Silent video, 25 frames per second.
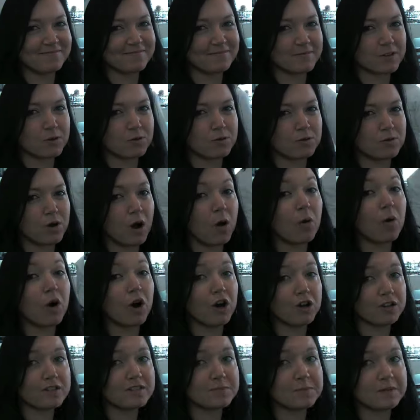Oh, I
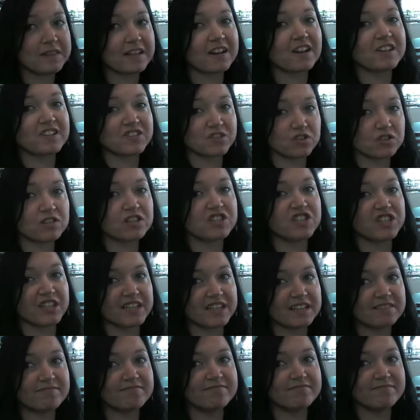was, but then I saw the
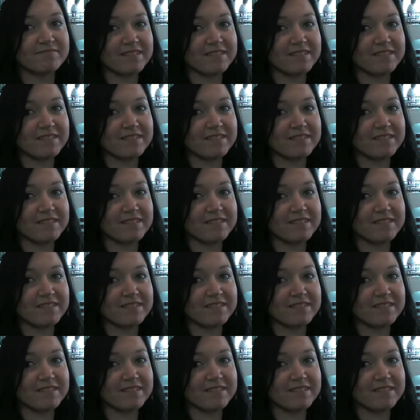chicken.